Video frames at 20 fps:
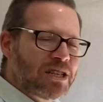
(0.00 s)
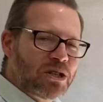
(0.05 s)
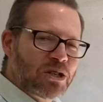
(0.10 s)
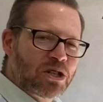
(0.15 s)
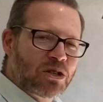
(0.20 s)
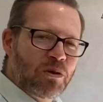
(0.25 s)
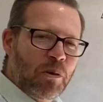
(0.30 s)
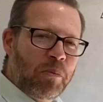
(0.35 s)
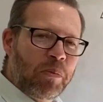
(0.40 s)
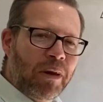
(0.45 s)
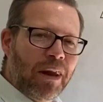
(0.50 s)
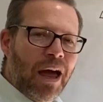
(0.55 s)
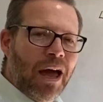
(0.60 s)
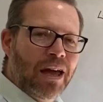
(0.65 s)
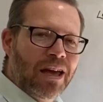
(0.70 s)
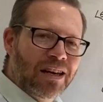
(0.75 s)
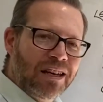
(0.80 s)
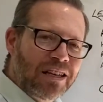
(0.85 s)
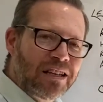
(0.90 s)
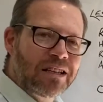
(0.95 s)
just to apply
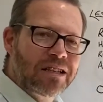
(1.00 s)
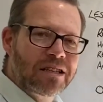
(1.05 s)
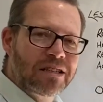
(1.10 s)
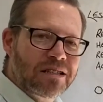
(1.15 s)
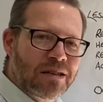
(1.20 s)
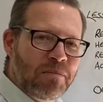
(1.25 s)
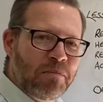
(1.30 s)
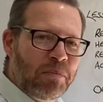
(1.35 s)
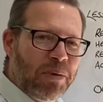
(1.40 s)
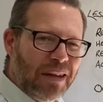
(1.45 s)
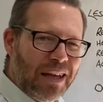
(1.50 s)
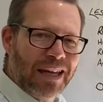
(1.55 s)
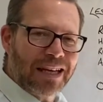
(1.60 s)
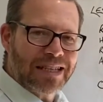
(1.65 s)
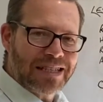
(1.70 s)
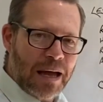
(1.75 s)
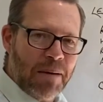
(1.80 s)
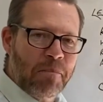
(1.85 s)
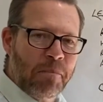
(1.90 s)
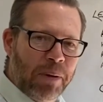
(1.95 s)
a little simple
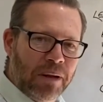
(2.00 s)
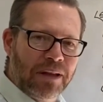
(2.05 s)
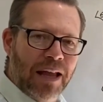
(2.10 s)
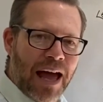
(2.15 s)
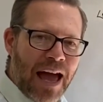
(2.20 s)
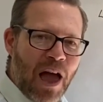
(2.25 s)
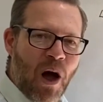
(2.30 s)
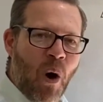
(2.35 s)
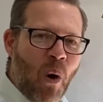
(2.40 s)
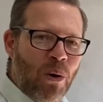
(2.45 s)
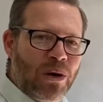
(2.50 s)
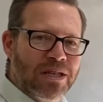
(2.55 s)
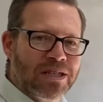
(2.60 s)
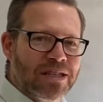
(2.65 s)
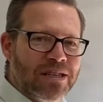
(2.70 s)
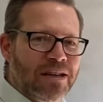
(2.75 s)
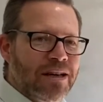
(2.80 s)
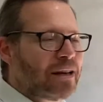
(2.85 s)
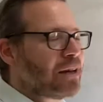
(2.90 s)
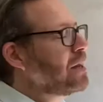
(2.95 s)
example that I
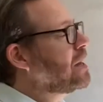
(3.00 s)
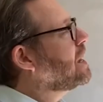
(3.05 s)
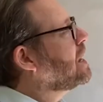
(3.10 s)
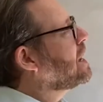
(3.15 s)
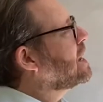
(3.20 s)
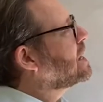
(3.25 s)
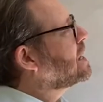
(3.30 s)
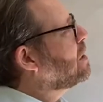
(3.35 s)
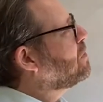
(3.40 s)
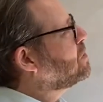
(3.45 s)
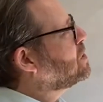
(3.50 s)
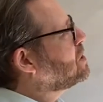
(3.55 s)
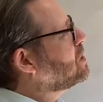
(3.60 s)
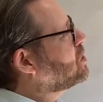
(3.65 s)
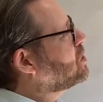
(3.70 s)
always give to